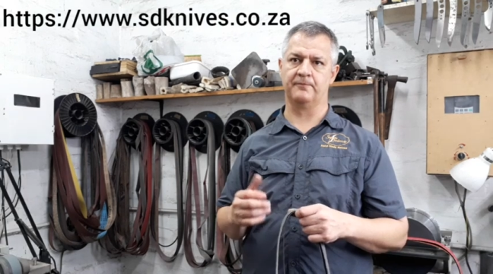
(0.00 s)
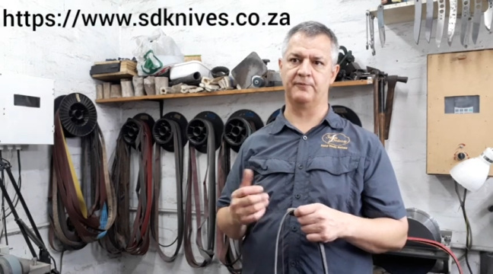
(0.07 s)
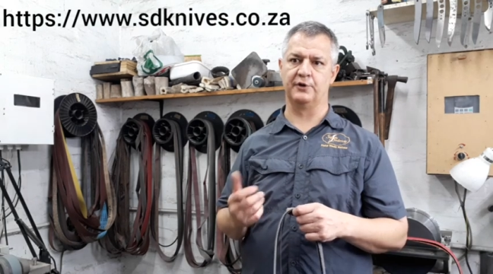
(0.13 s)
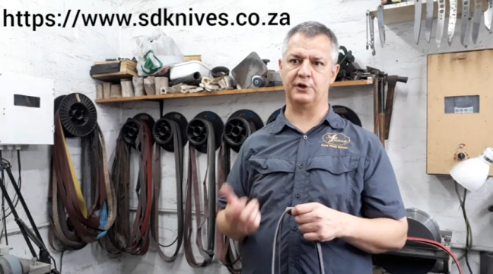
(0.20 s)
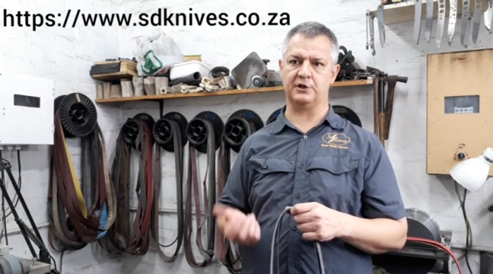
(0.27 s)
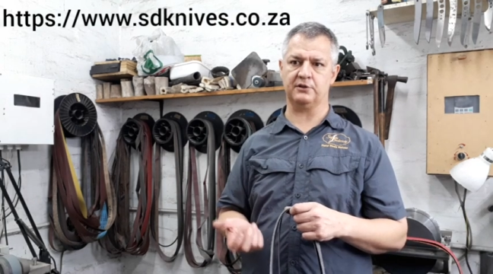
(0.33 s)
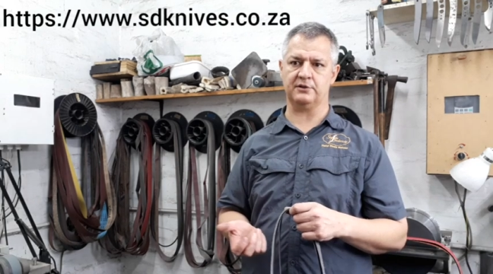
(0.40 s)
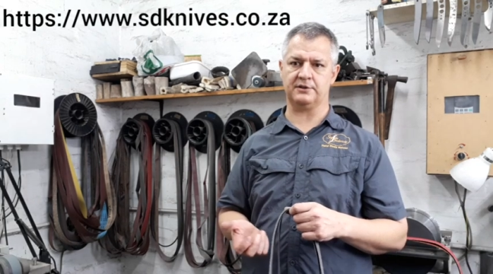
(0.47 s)

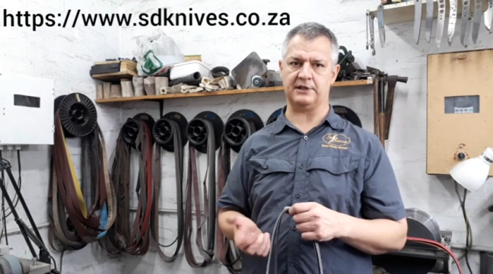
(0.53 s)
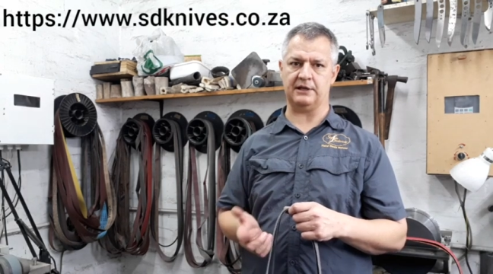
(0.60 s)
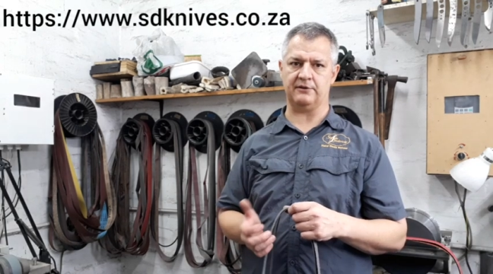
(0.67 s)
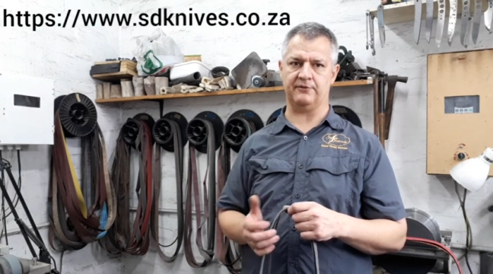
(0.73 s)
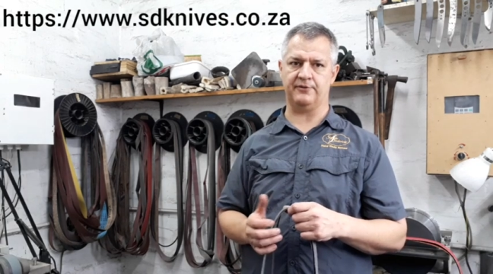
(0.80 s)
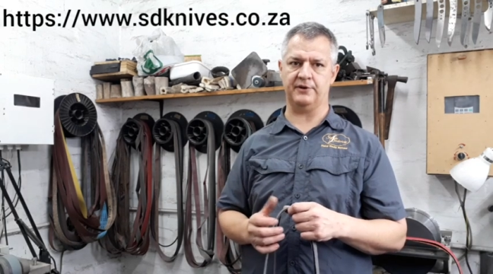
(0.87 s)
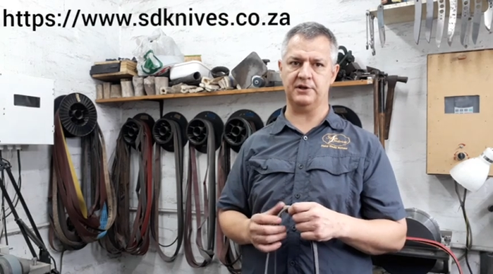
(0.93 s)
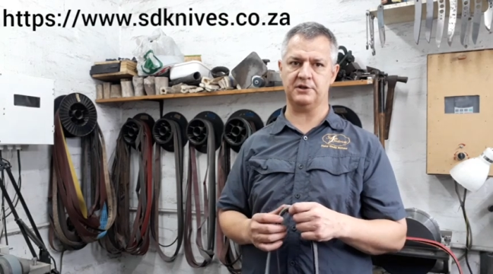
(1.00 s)
vertical
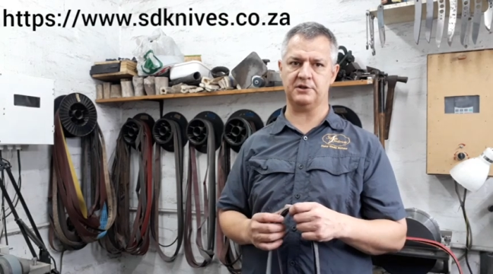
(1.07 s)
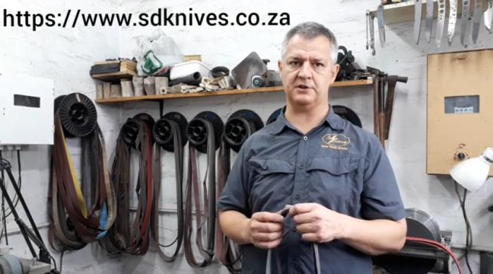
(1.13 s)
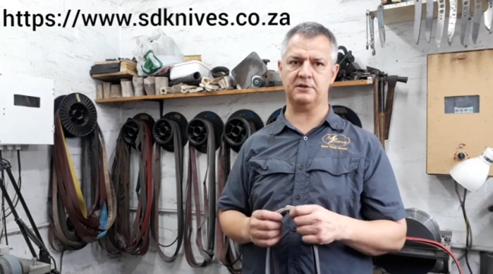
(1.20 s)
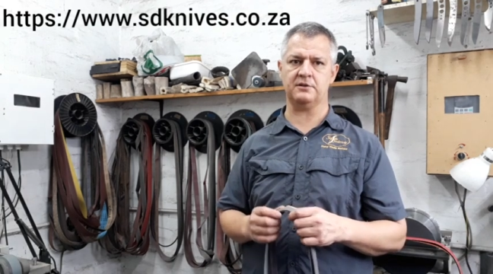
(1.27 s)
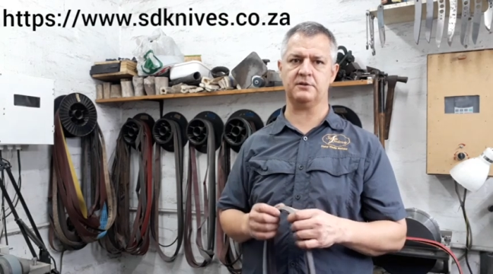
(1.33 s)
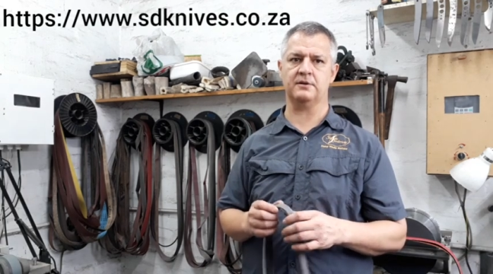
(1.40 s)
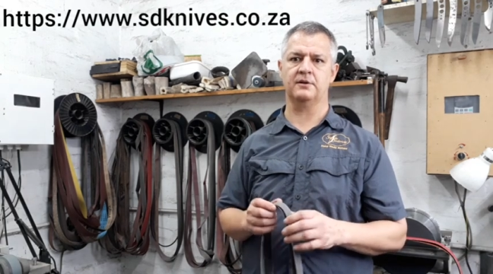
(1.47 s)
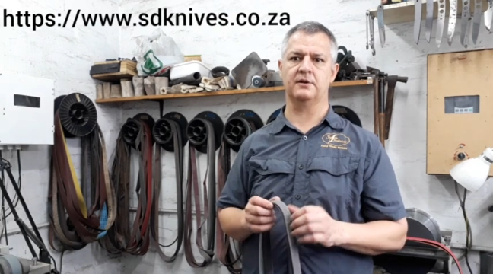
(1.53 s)
satin
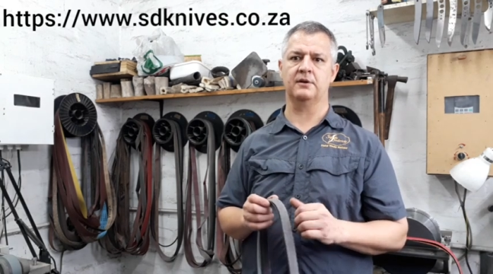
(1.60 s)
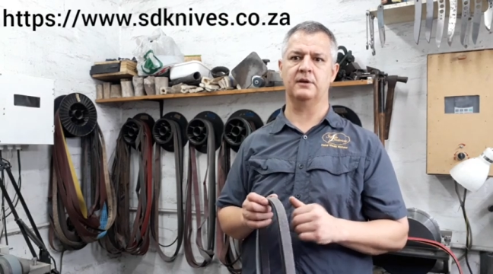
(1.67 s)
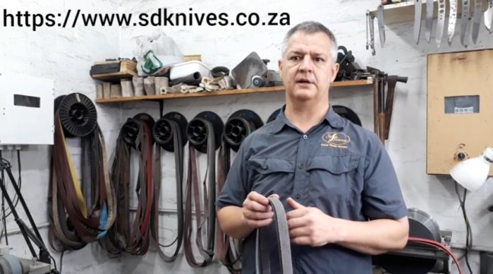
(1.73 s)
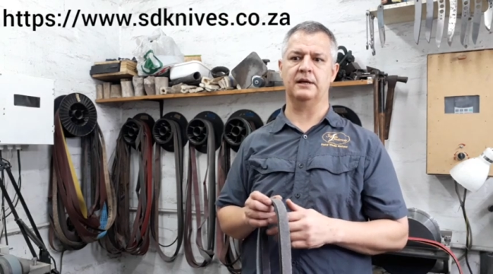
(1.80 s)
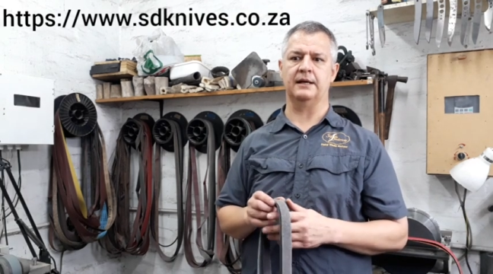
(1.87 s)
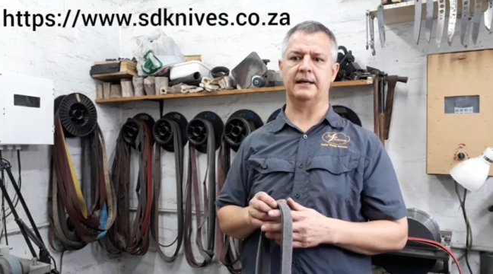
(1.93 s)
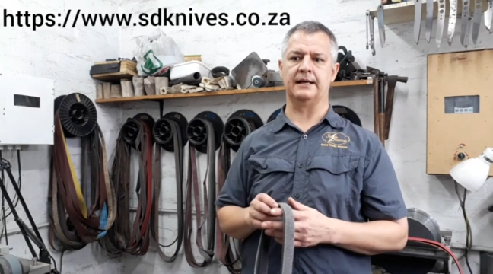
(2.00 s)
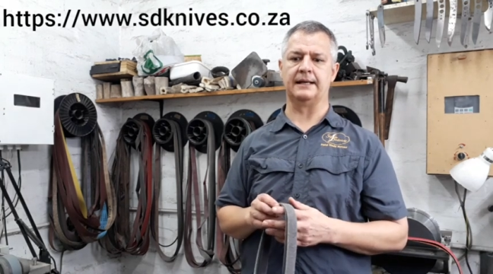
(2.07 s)
finishes,
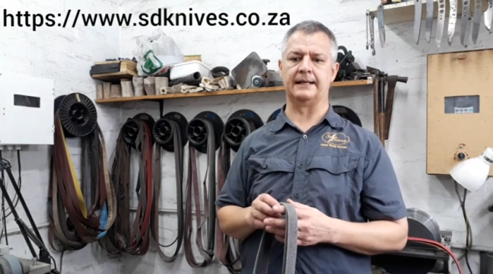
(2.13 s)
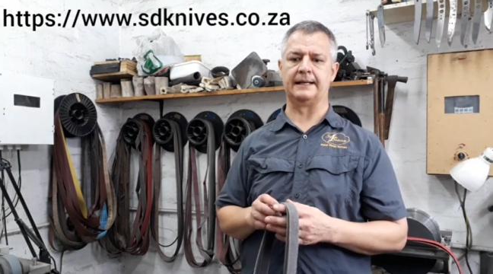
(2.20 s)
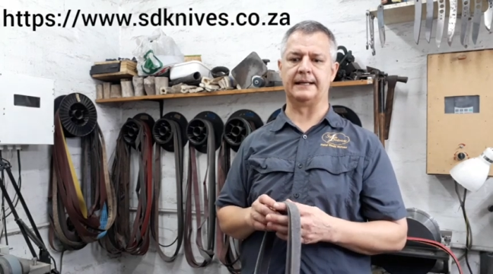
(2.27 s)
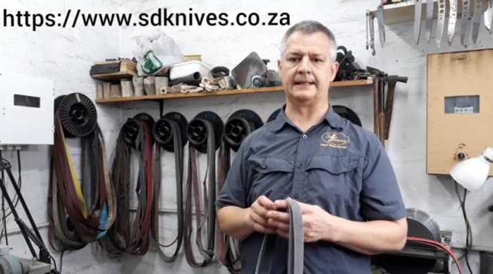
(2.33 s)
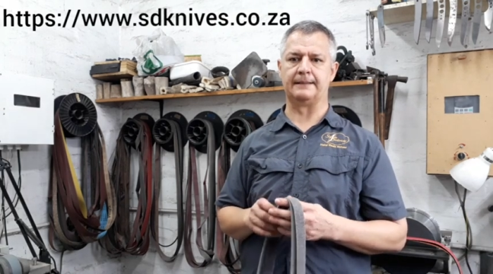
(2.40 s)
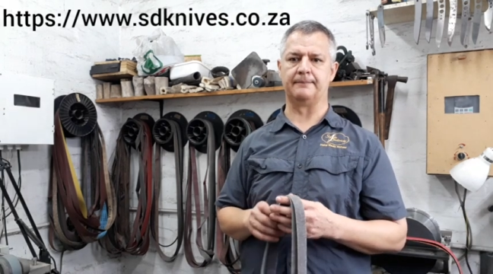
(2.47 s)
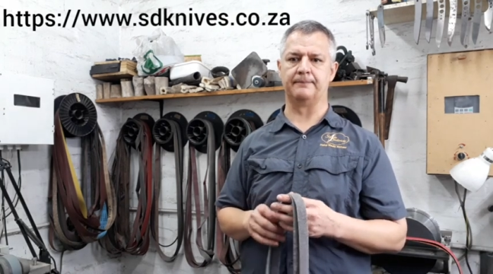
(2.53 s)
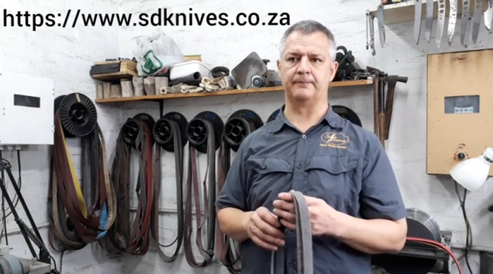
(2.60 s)

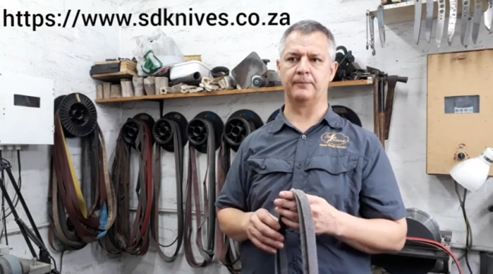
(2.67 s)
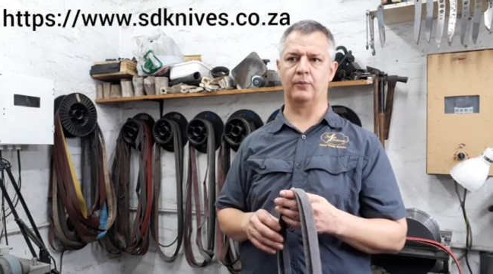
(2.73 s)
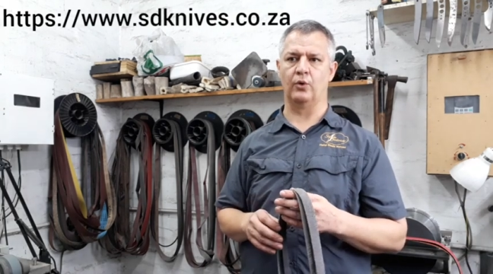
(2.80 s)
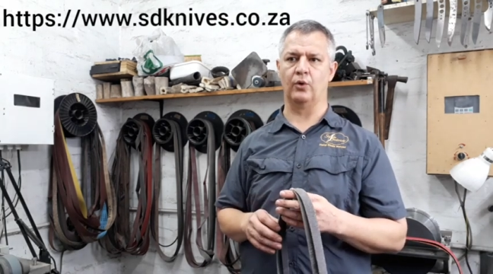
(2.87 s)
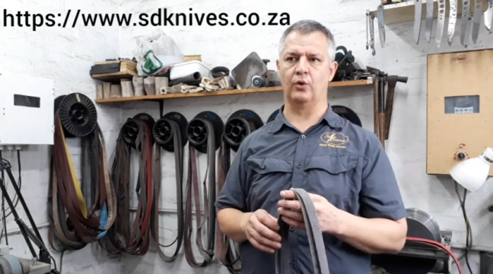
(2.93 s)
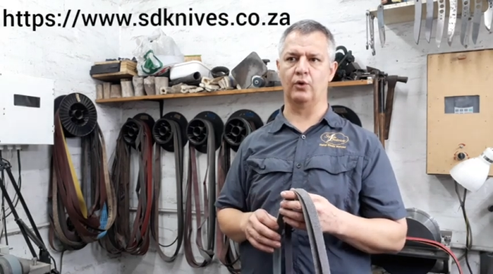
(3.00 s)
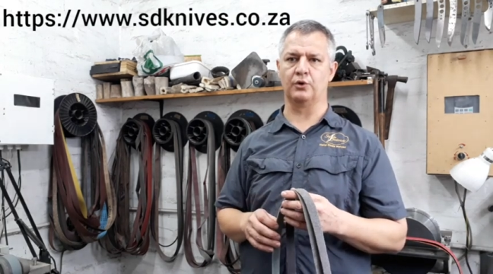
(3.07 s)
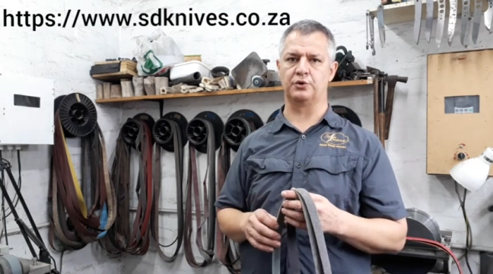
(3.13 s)

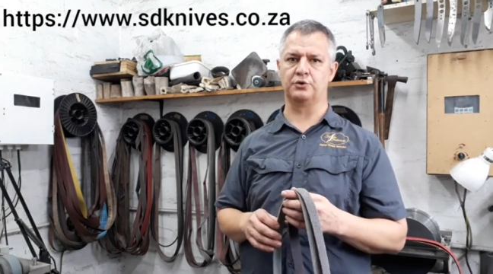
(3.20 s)
or